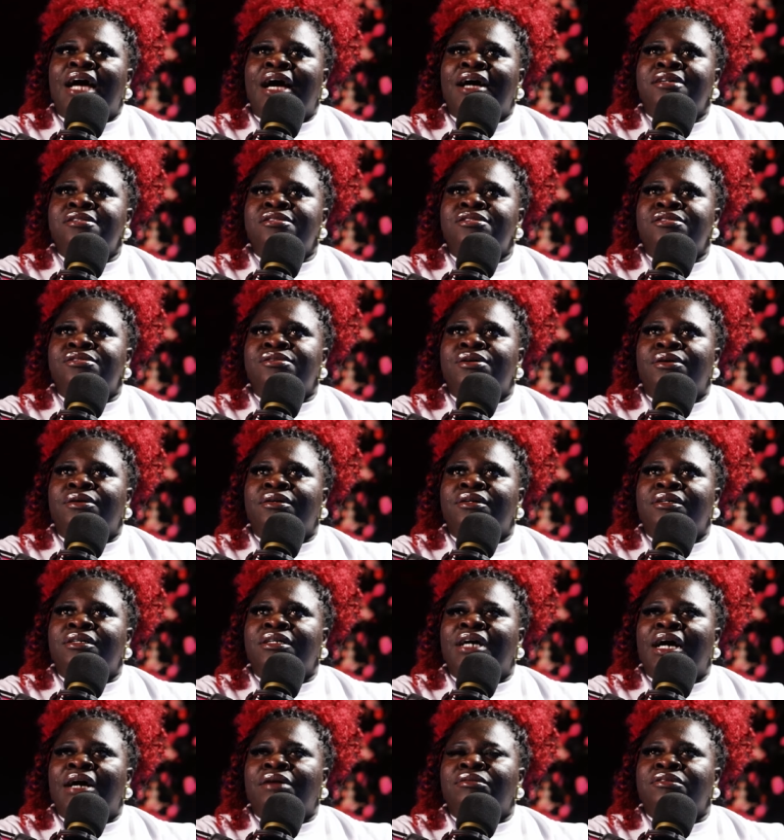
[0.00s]
that
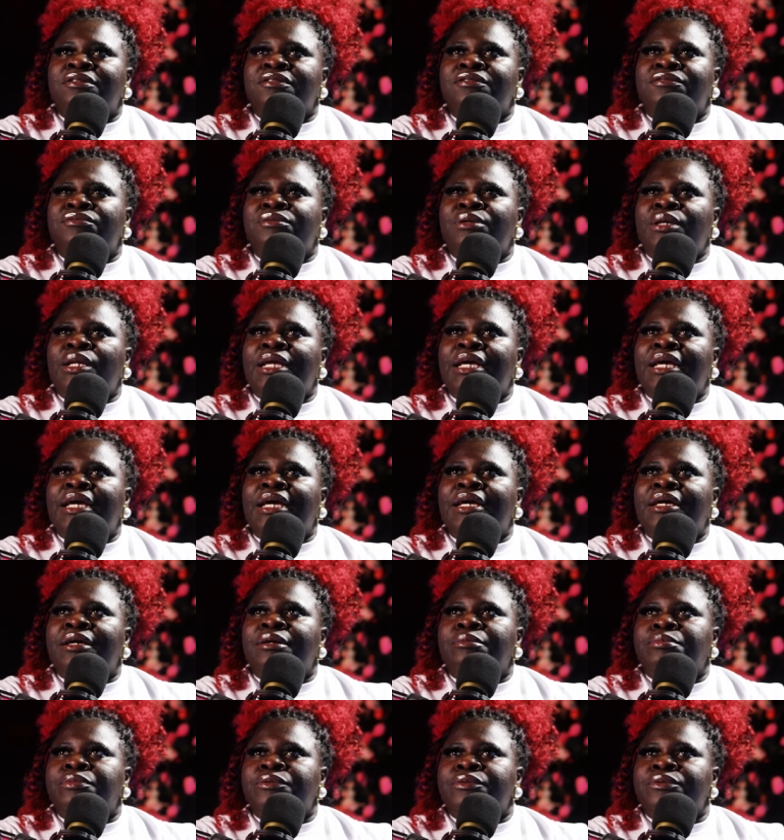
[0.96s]
song I was really
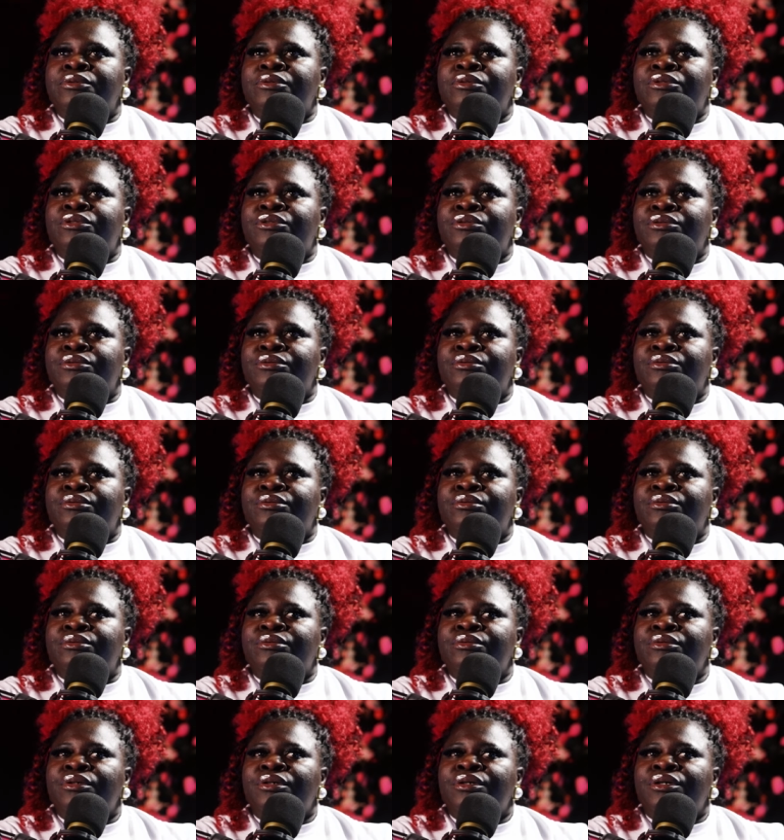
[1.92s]
able
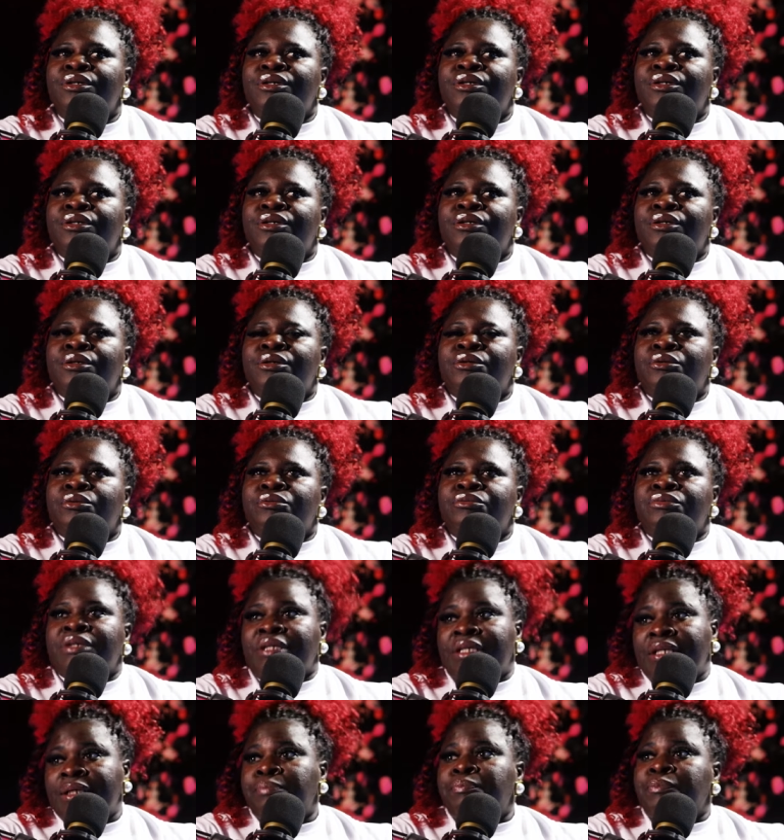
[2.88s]
to
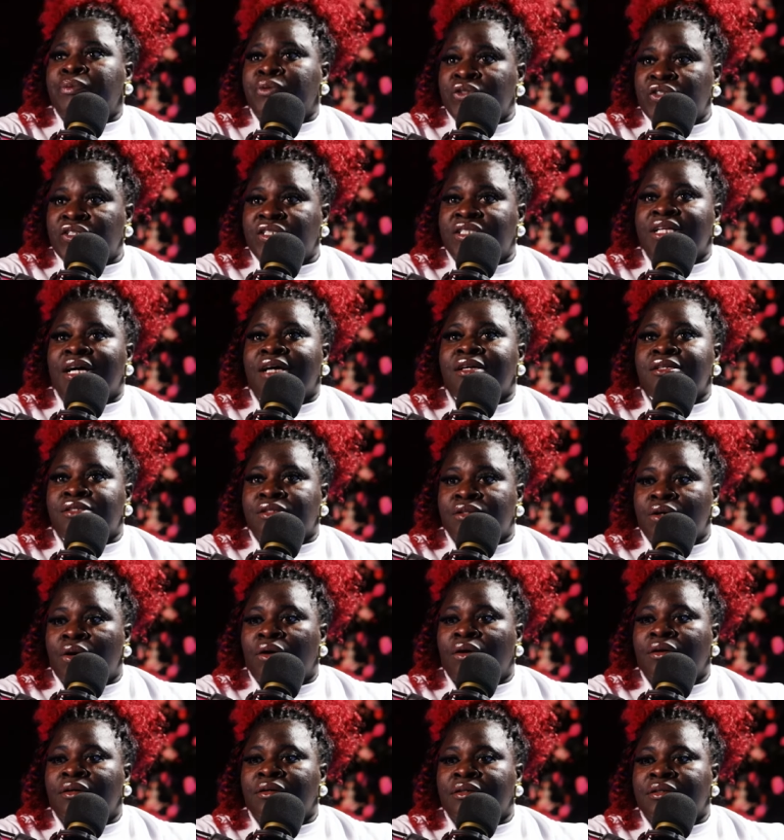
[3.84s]
really push that
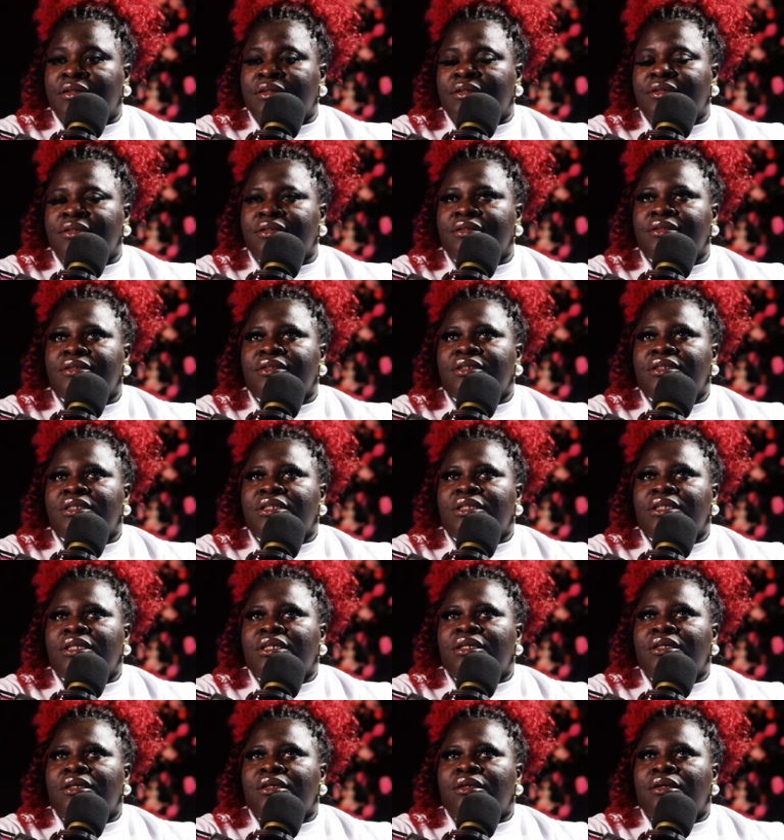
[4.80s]
song mm.
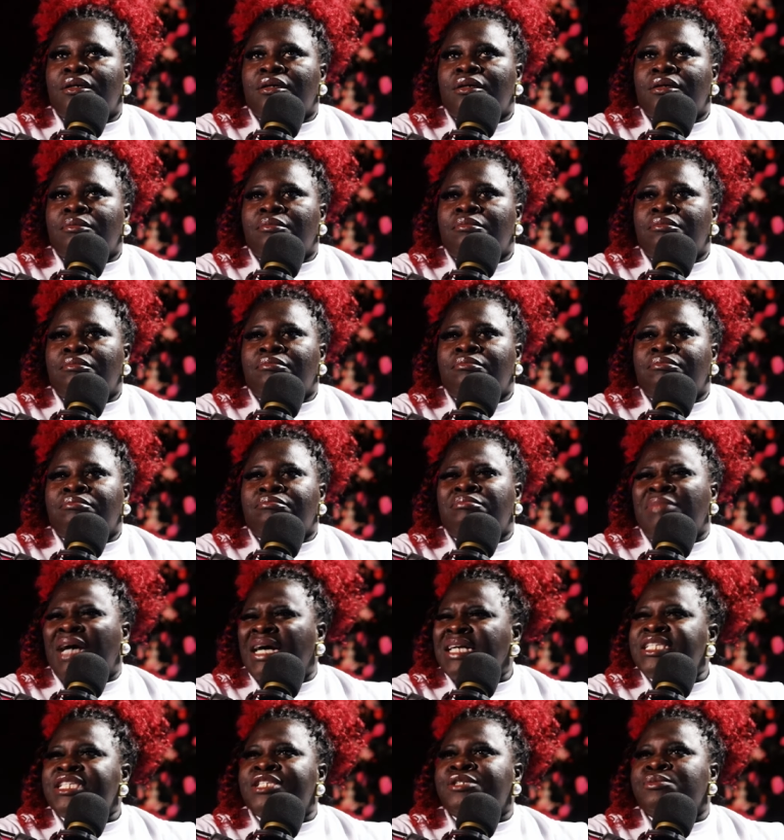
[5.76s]

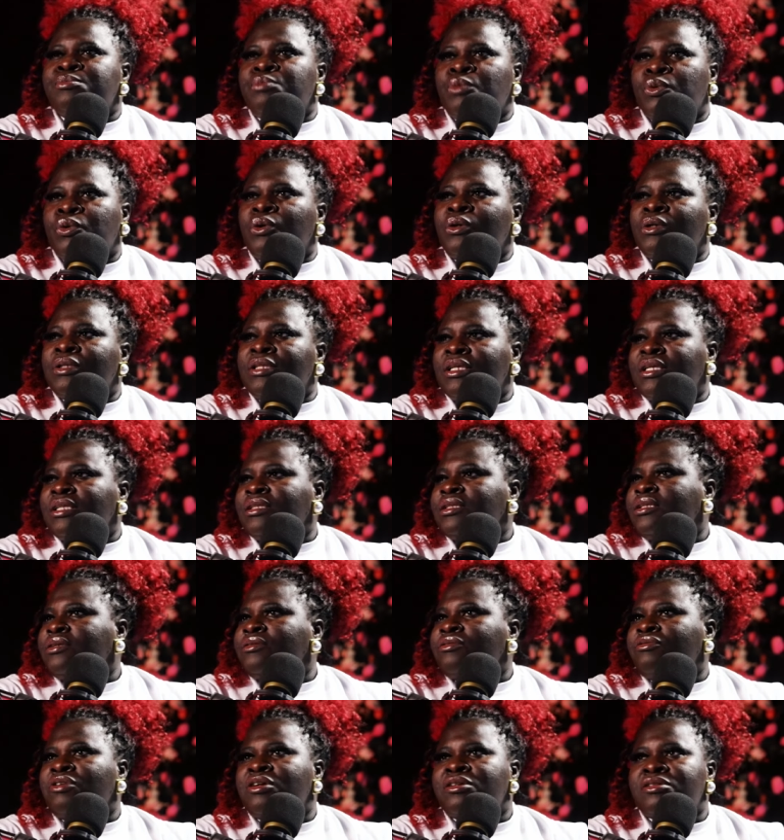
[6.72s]
much more than
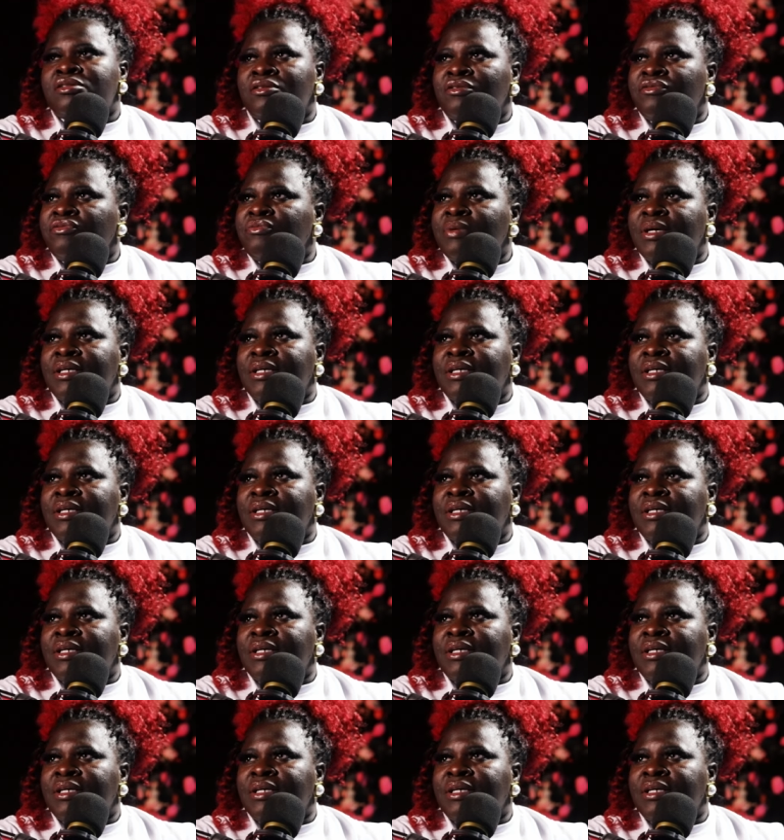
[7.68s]
the rest of